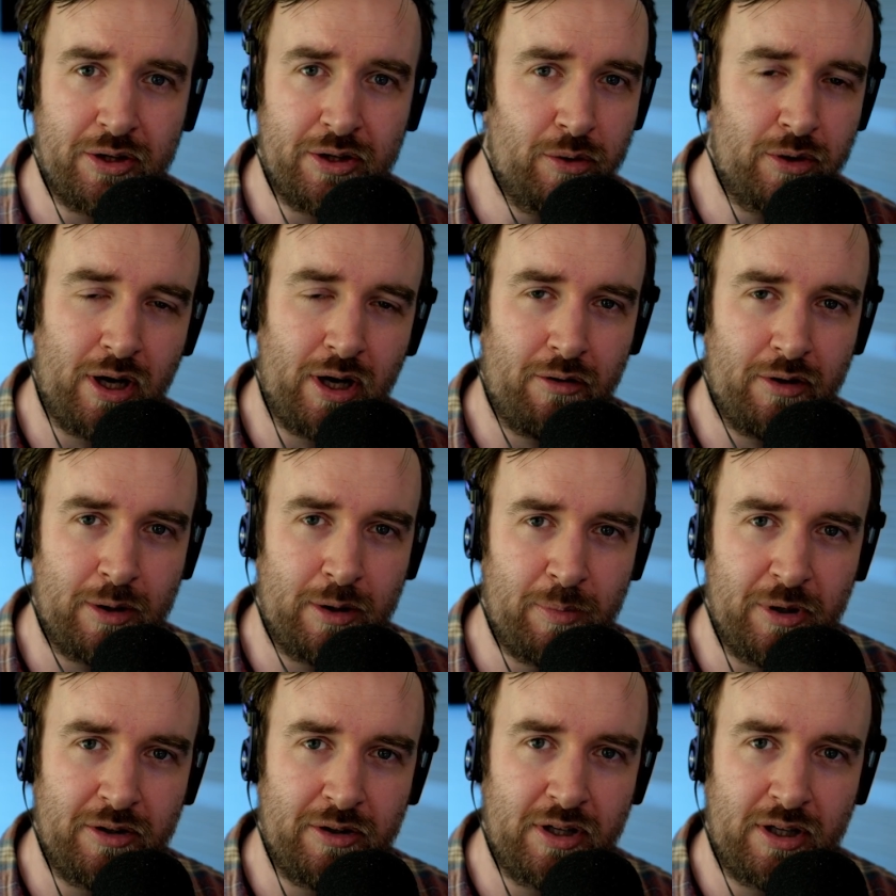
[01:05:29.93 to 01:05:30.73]
you're currently
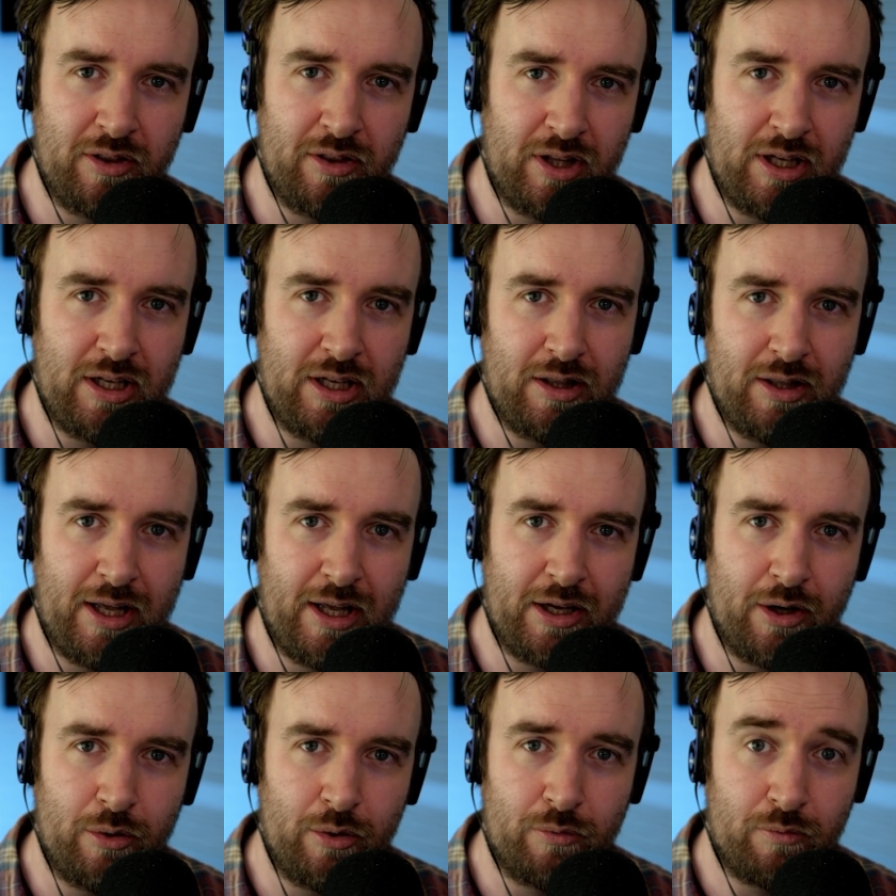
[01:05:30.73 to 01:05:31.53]
building the
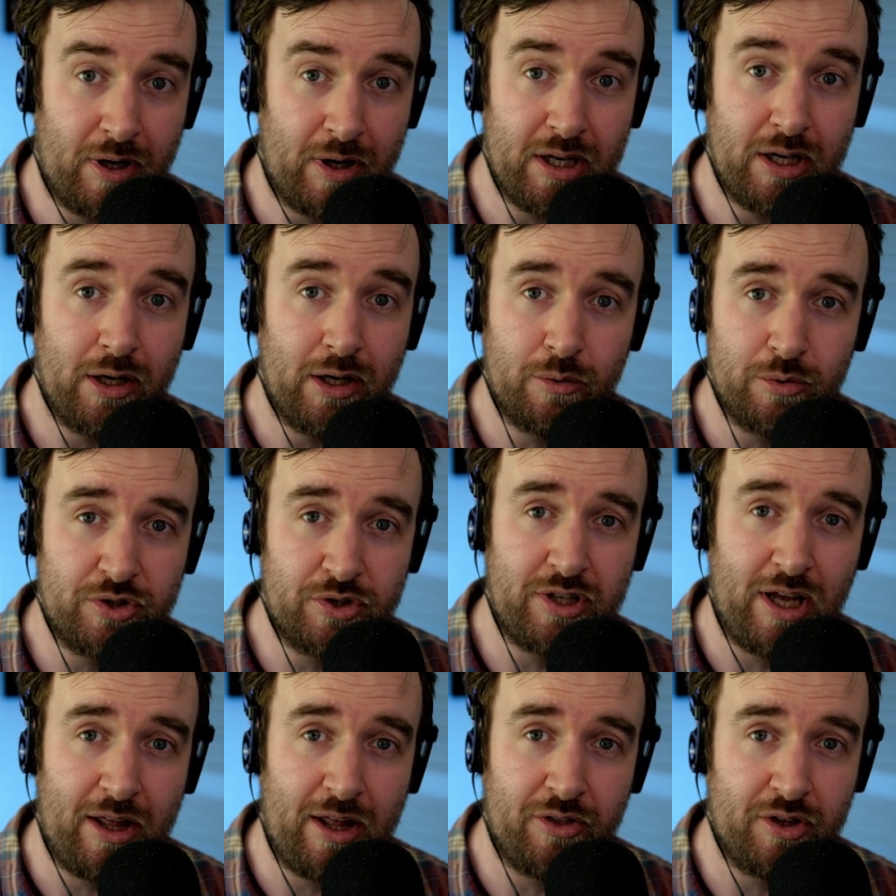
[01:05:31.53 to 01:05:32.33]
Lego radio
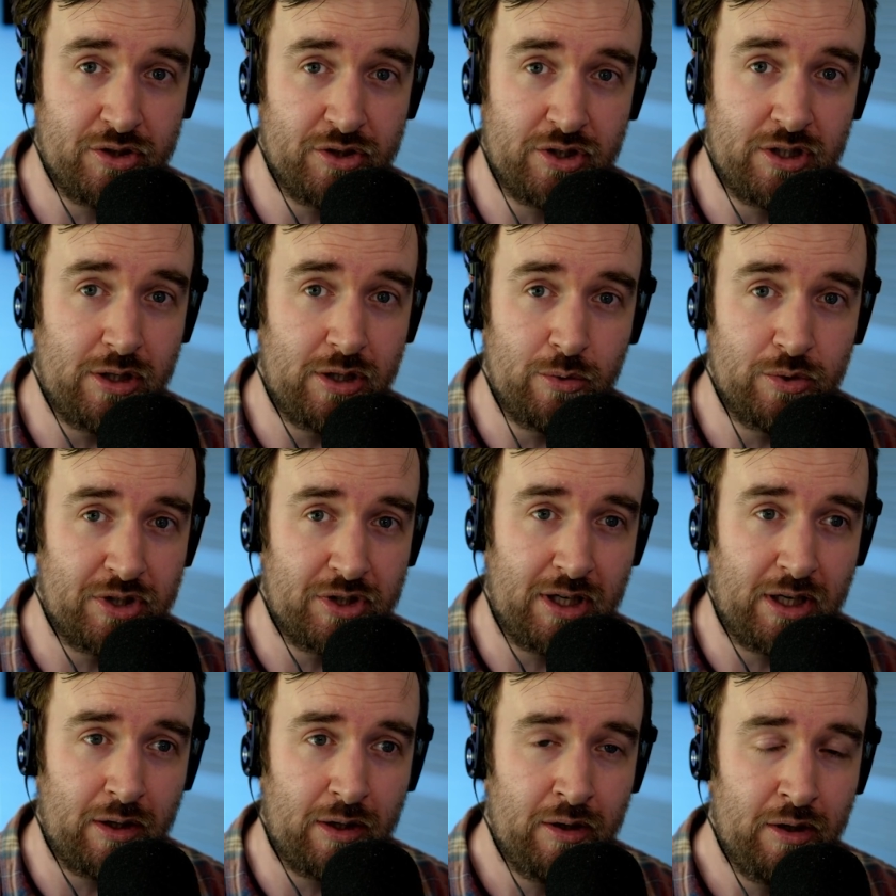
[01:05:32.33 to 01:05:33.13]
set that's
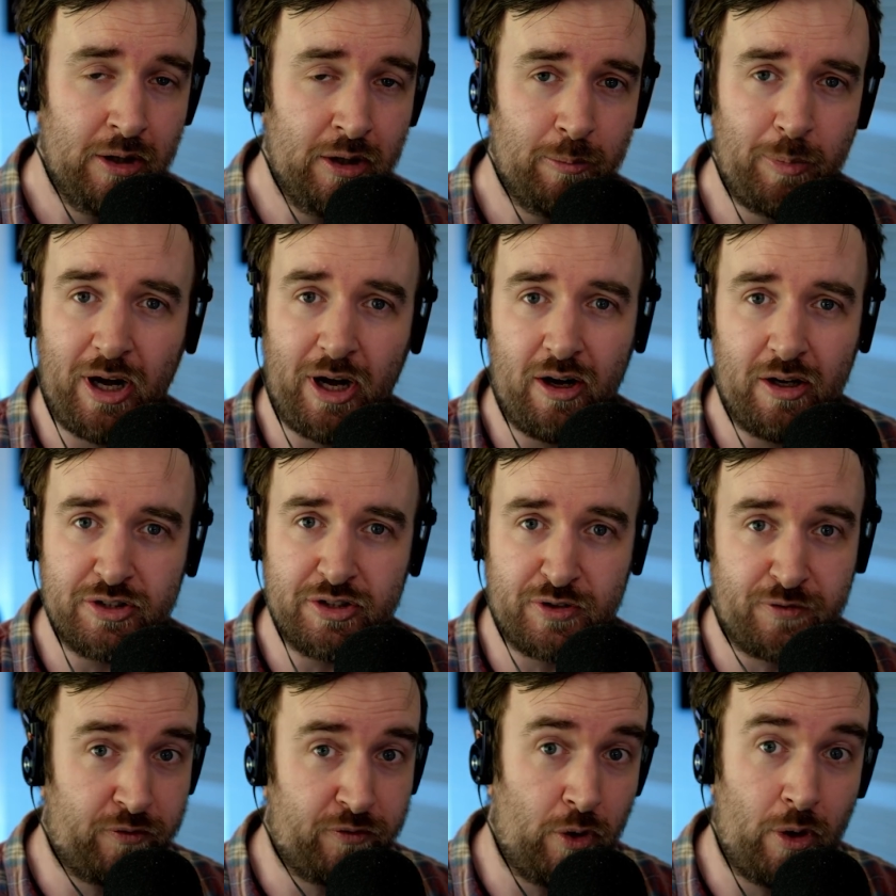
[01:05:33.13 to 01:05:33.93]
using
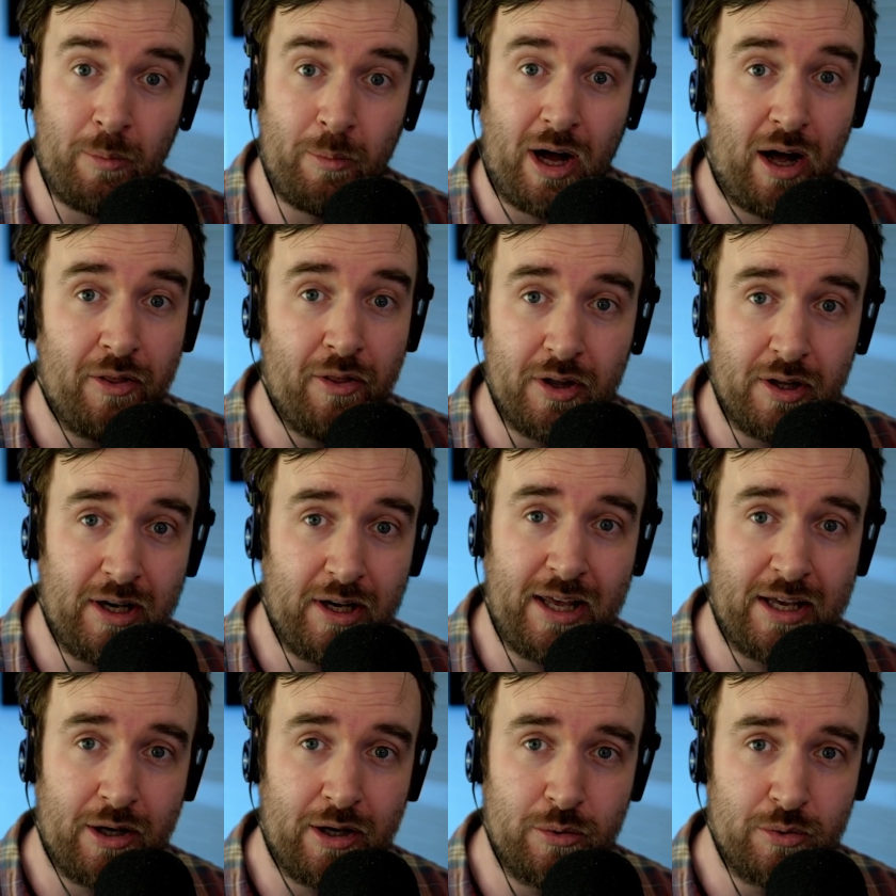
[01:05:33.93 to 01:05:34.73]
parts from other
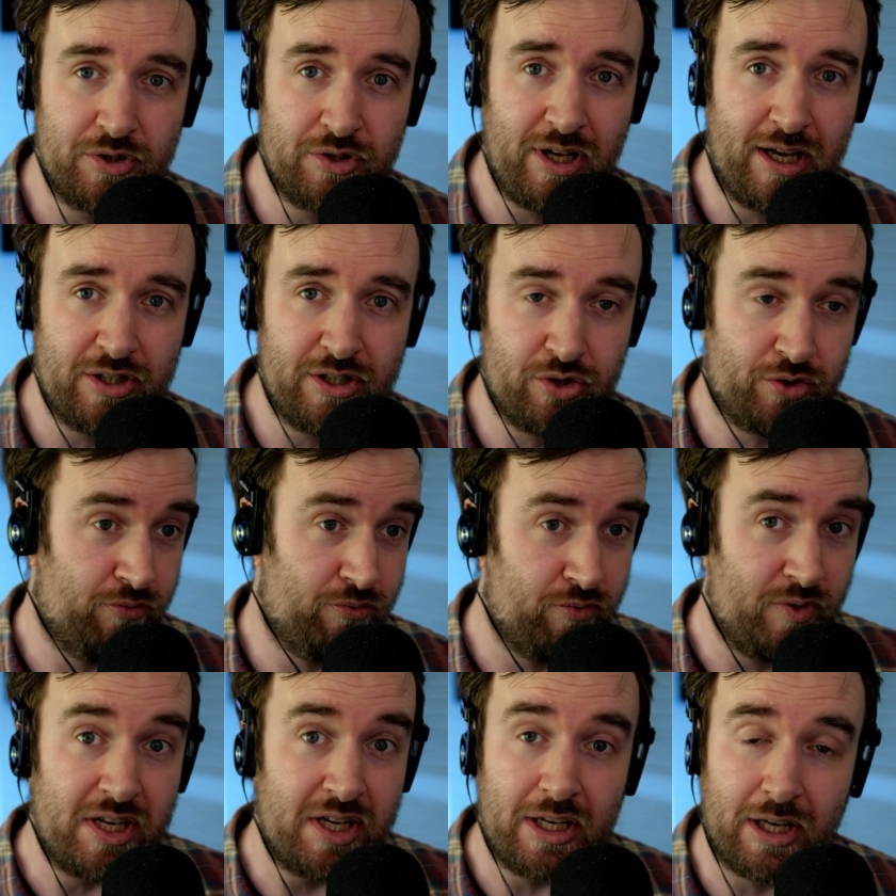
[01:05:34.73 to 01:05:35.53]
Lego sets
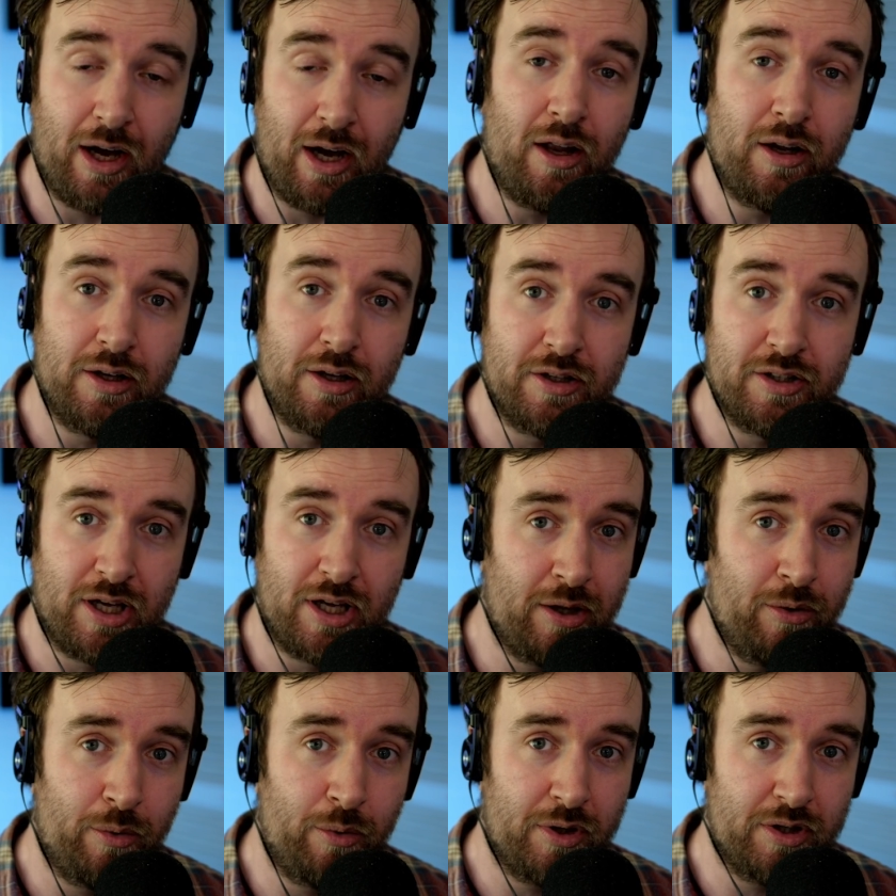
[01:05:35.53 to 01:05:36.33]
recolored
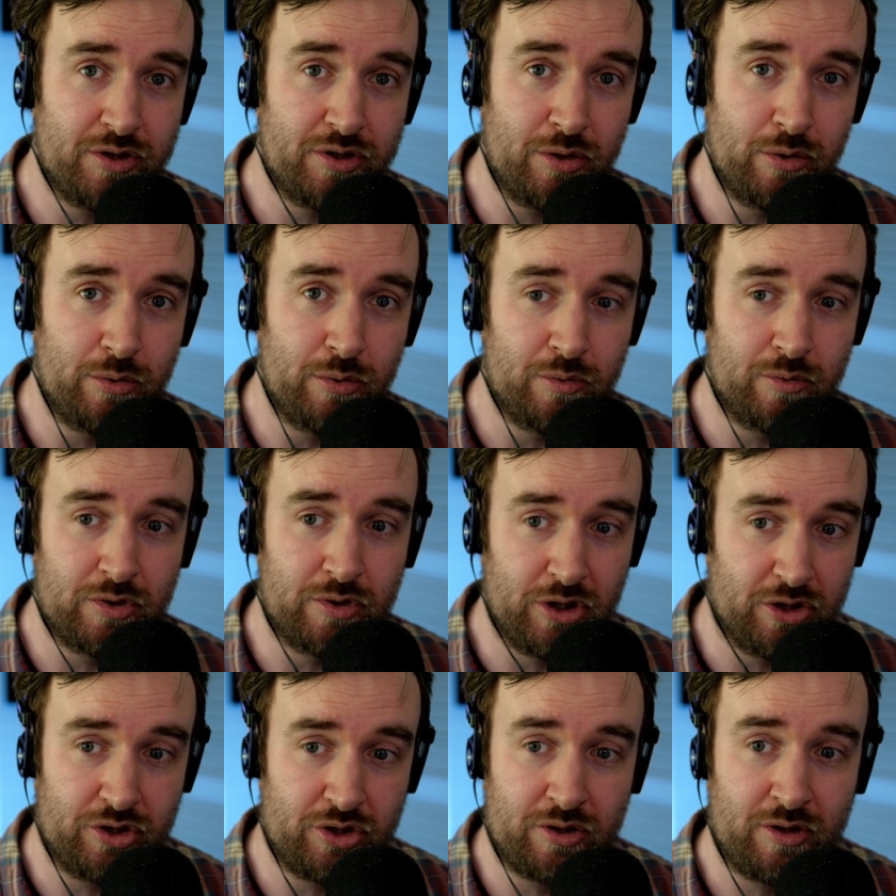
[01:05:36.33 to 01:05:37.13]
in order to
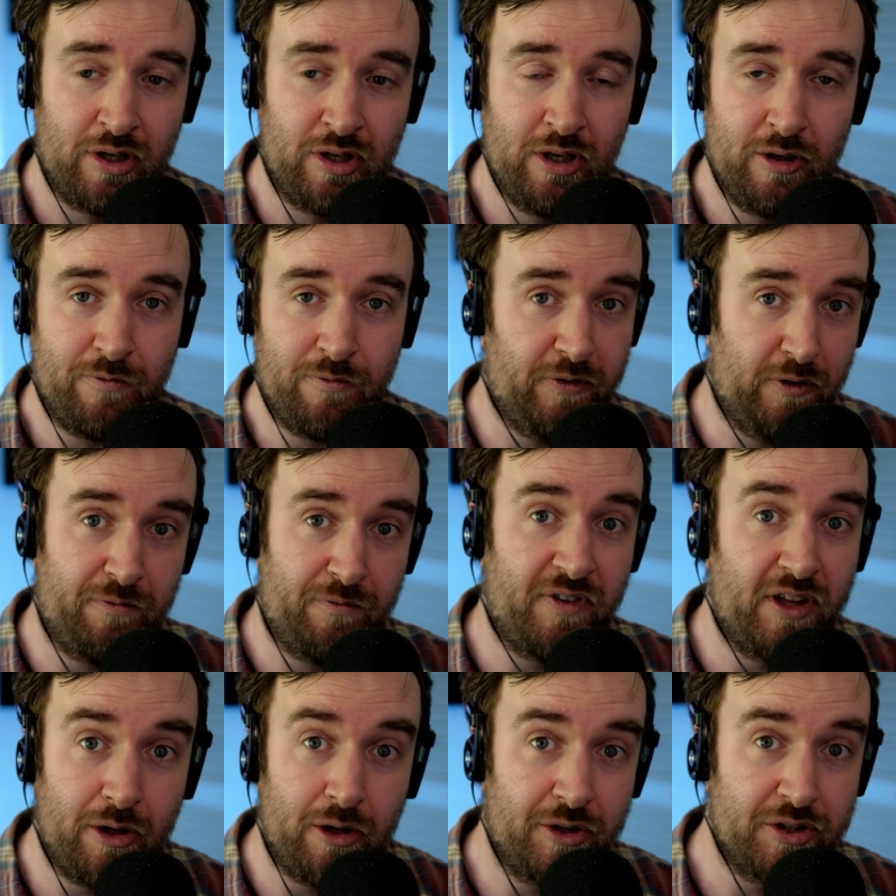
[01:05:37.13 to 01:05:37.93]
just
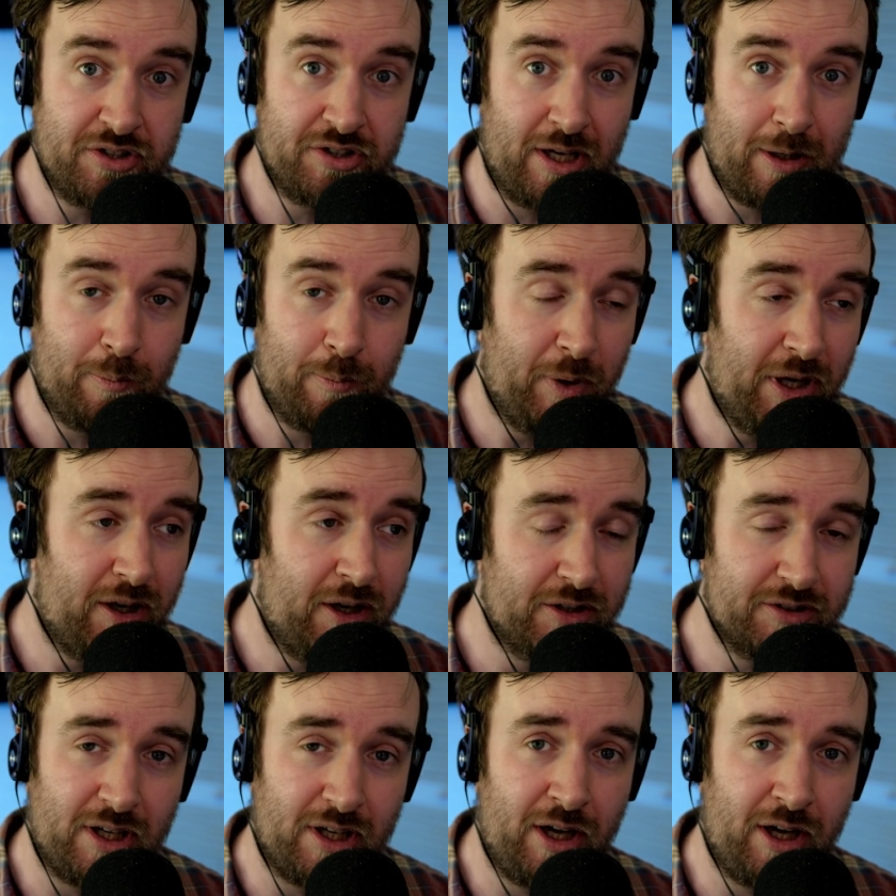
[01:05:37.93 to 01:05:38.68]
fulfill the same parts.